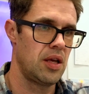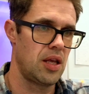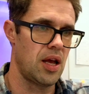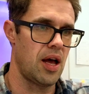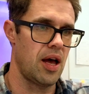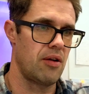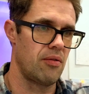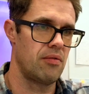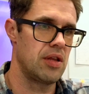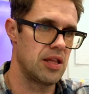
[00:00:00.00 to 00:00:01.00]
Yeah, I
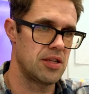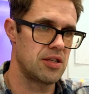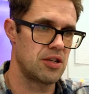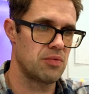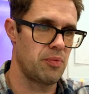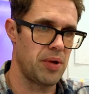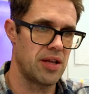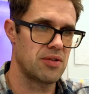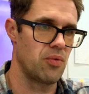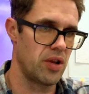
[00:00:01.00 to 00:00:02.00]
don't. This is just what
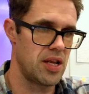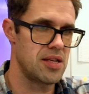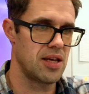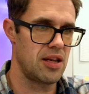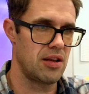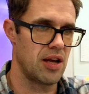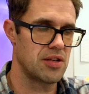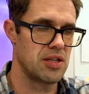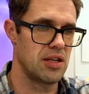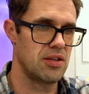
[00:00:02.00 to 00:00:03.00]
Pastor Warnicky said you guys
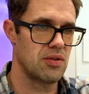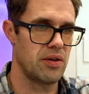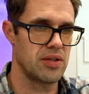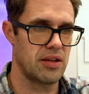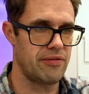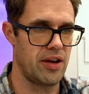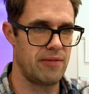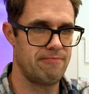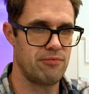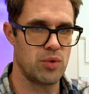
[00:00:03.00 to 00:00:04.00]
did, so I was like, fine,
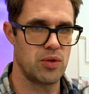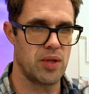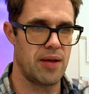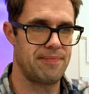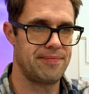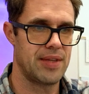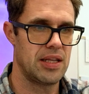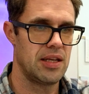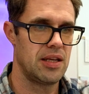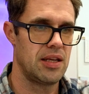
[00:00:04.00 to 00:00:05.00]
we'll do that.
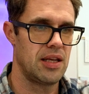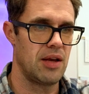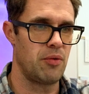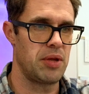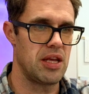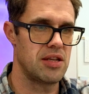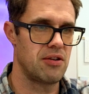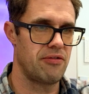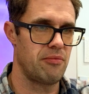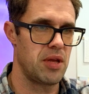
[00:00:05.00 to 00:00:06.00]
It would be easier
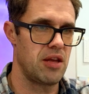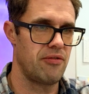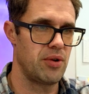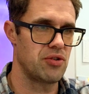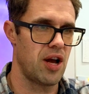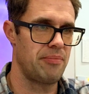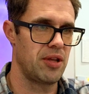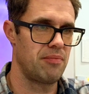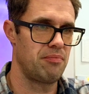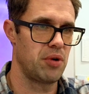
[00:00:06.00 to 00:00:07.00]
for me if we dropped
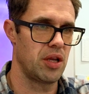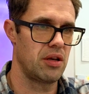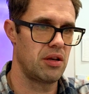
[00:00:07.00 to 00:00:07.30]
it, but